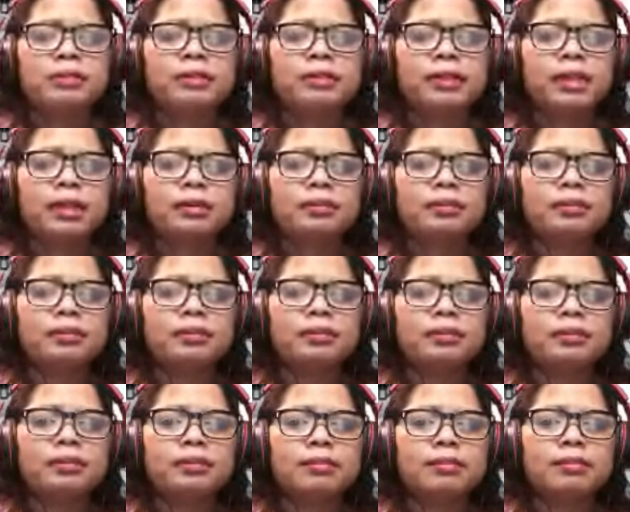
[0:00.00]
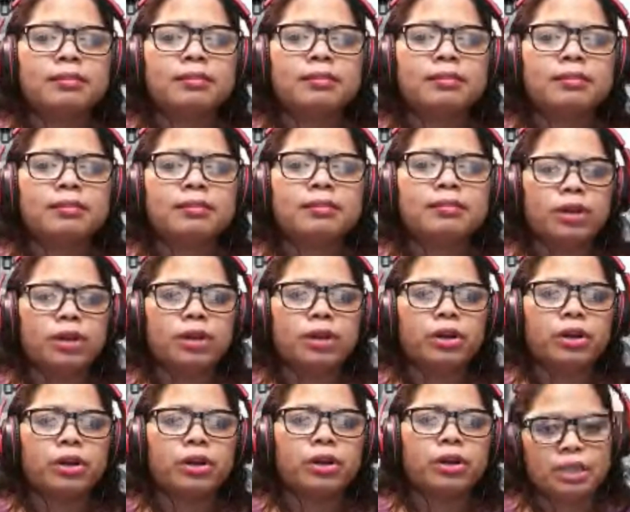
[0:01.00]
a lot of calls for
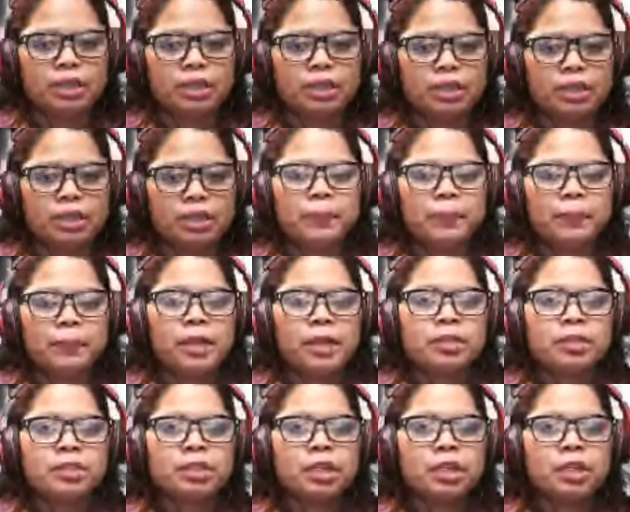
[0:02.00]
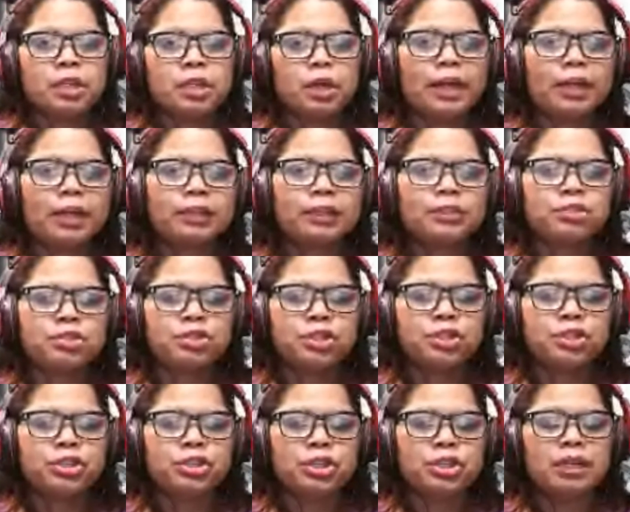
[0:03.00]
LG. So
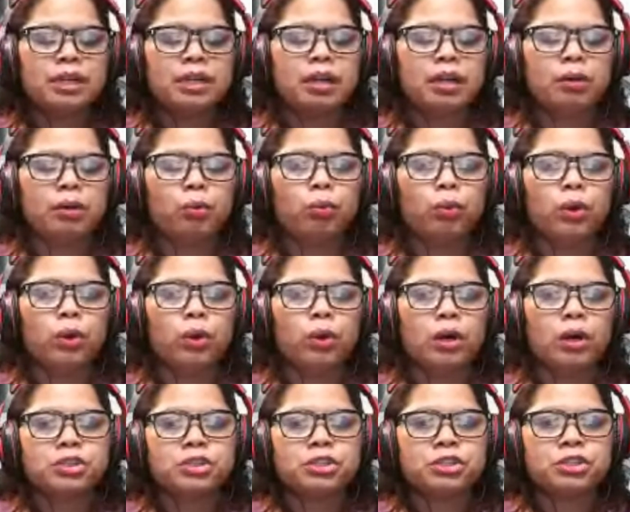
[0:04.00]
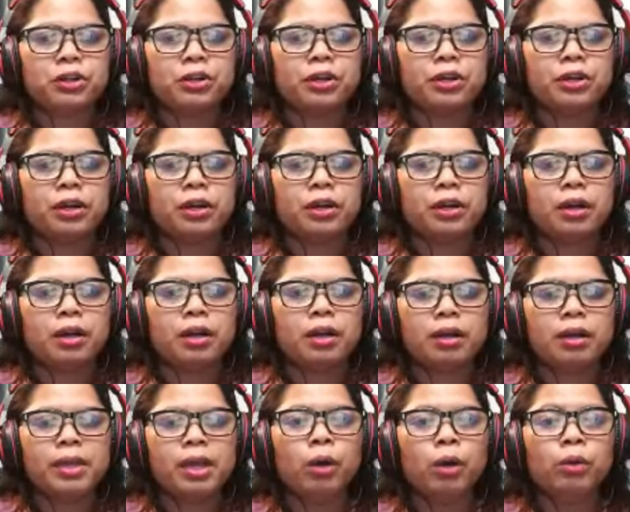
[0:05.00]
LG washer, they
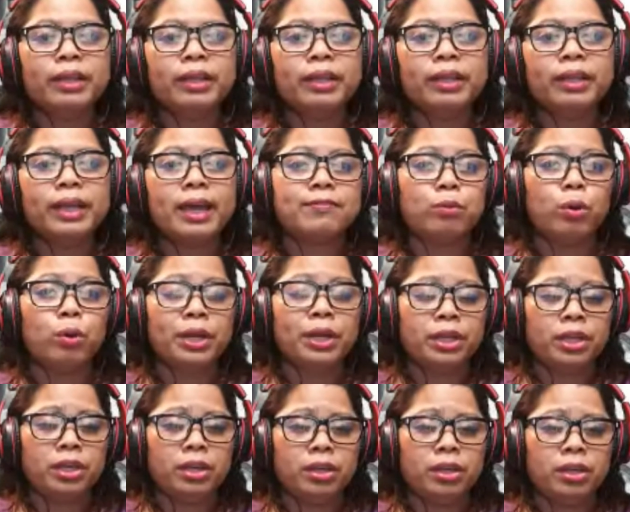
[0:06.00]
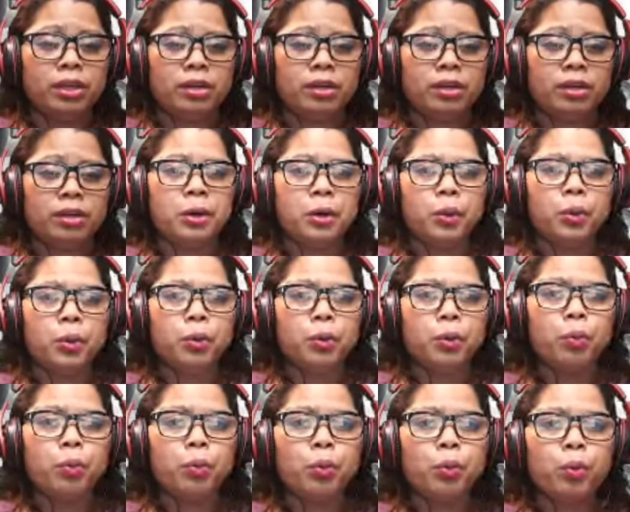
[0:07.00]
only have 1 year
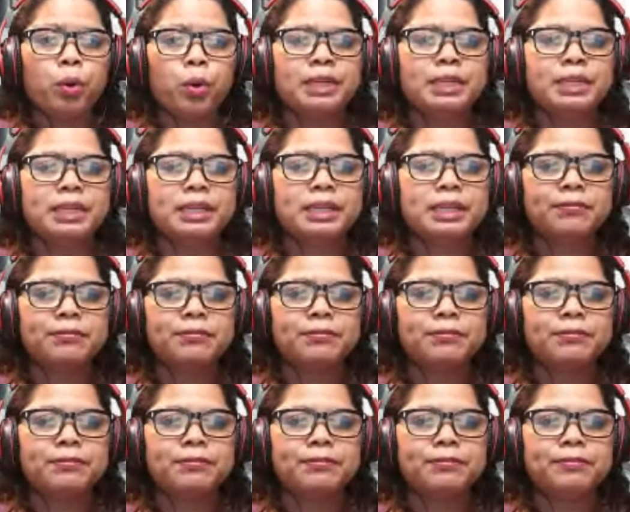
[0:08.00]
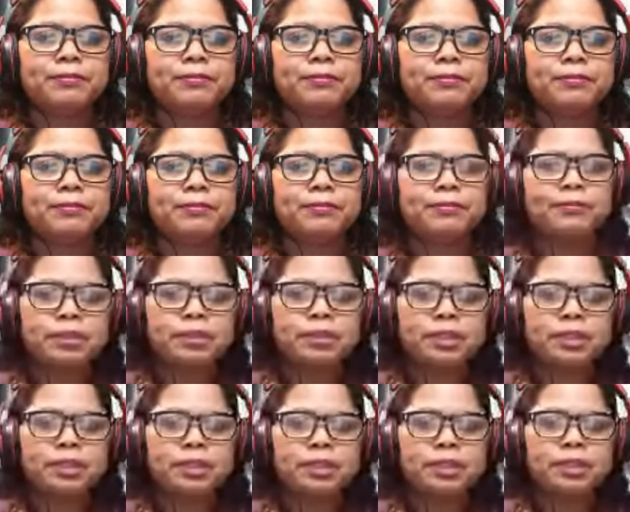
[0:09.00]
warranty for full
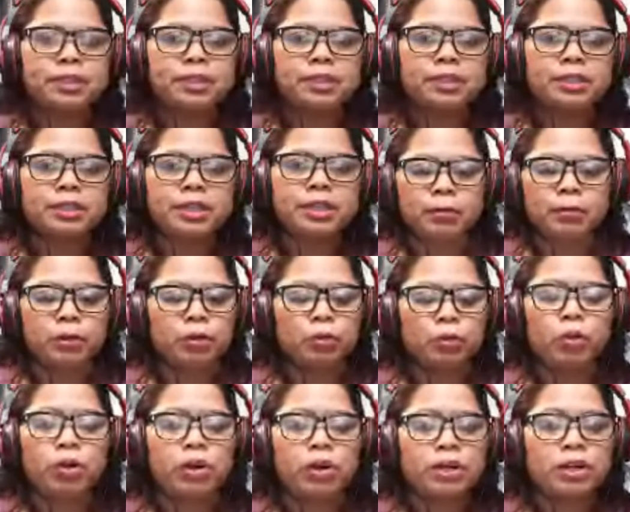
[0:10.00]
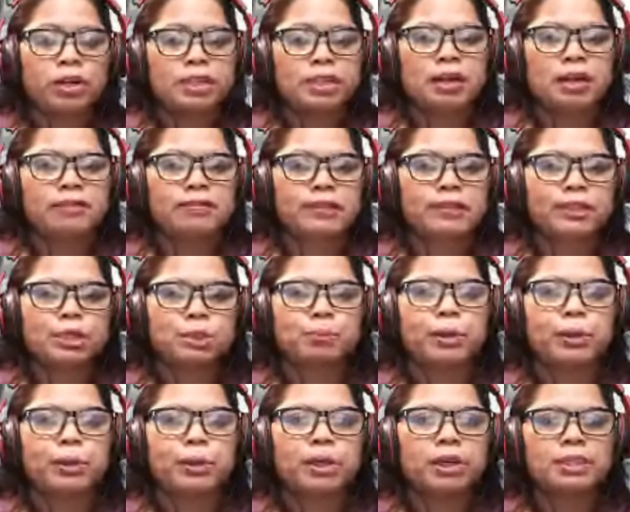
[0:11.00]
warranty coverage.
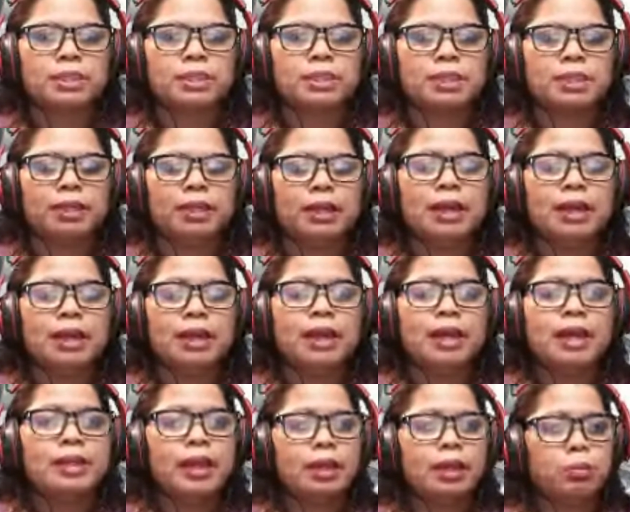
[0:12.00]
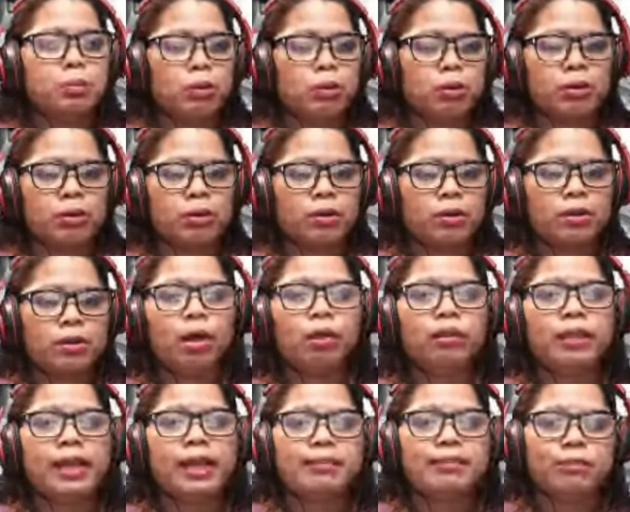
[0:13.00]
Parts and labor, they only
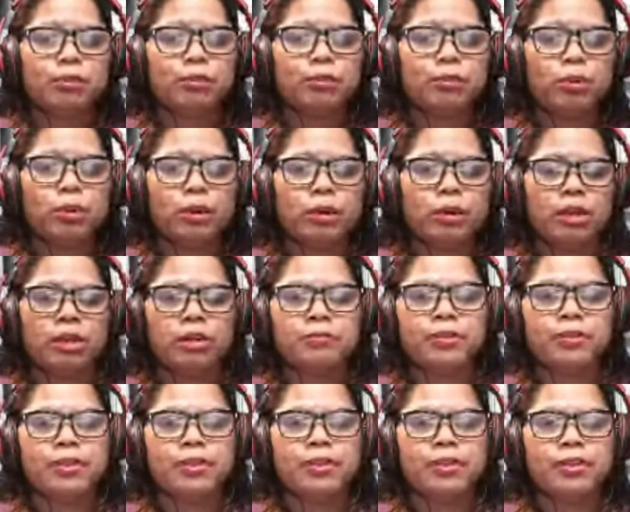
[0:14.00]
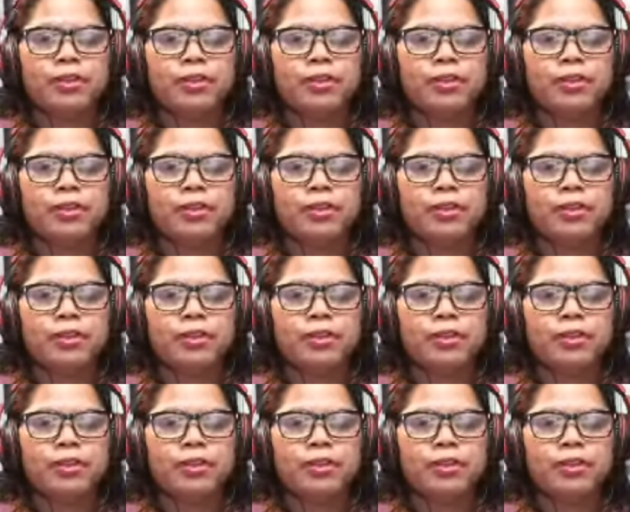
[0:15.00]
have 1 year for that.